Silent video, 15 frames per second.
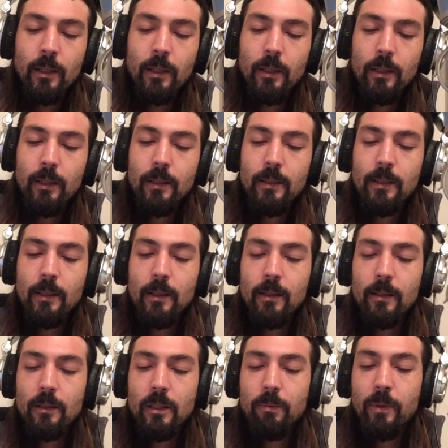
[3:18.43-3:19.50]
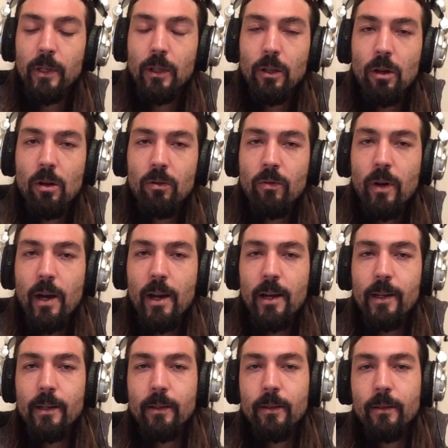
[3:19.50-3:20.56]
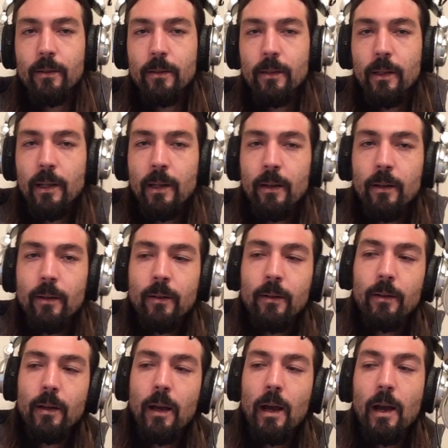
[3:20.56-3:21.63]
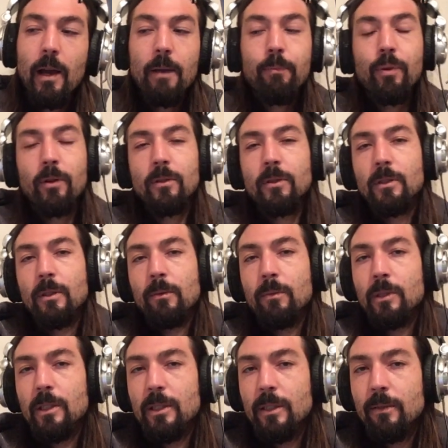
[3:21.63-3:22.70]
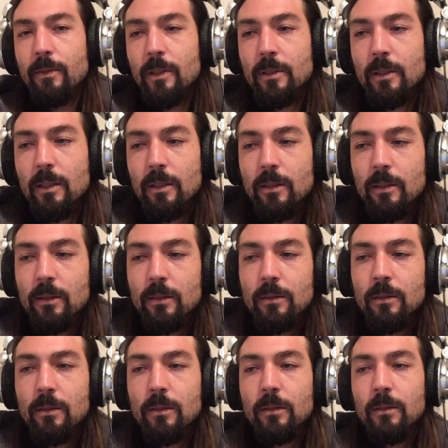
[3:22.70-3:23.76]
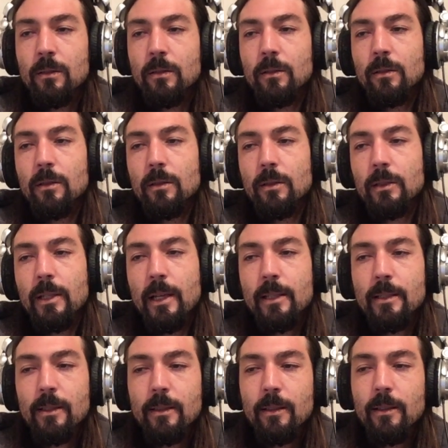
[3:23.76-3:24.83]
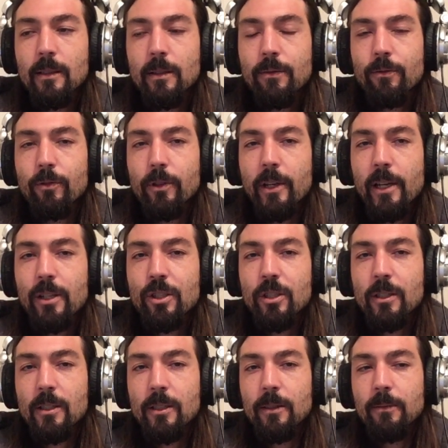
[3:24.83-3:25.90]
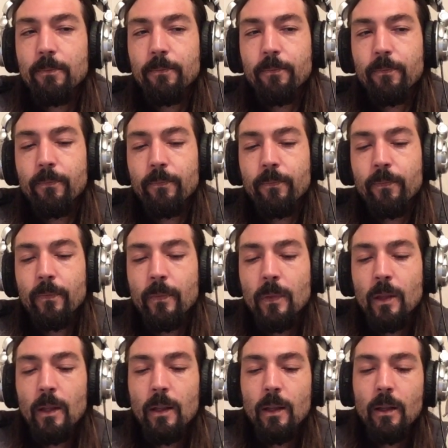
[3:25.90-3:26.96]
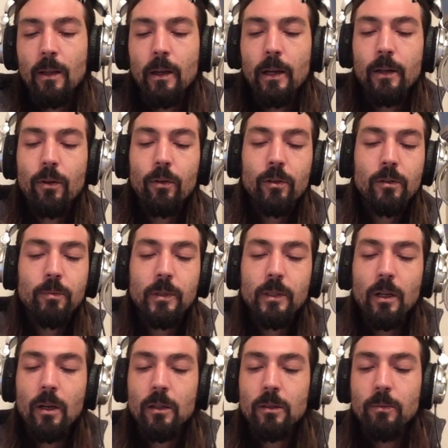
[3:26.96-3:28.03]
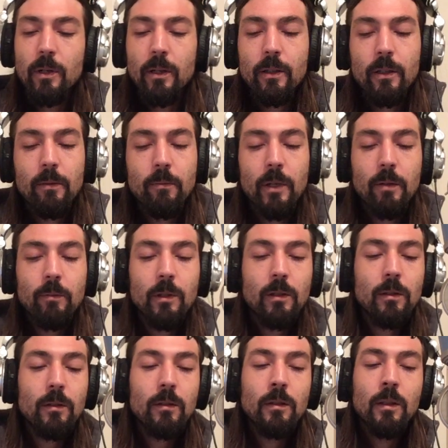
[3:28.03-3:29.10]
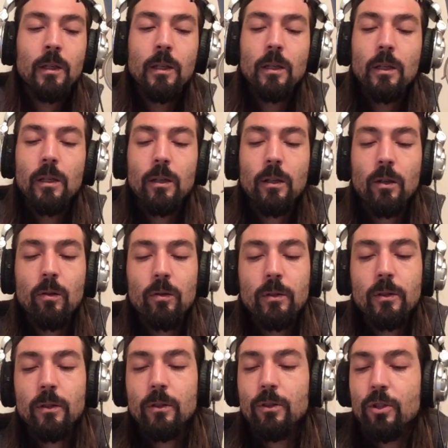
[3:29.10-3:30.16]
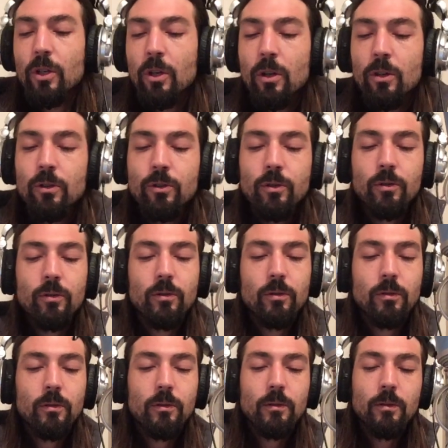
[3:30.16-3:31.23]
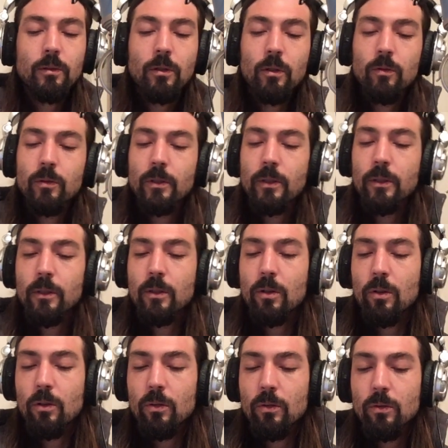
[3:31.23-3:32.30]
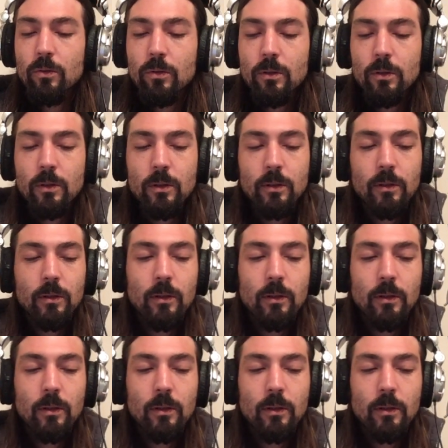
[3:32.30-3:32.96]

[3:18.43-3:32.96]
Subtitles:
it's been a long ride, and I personally believe he's gonna test the free agency. I know there's been talks about him maybe going to the Chargers, going to the Colts.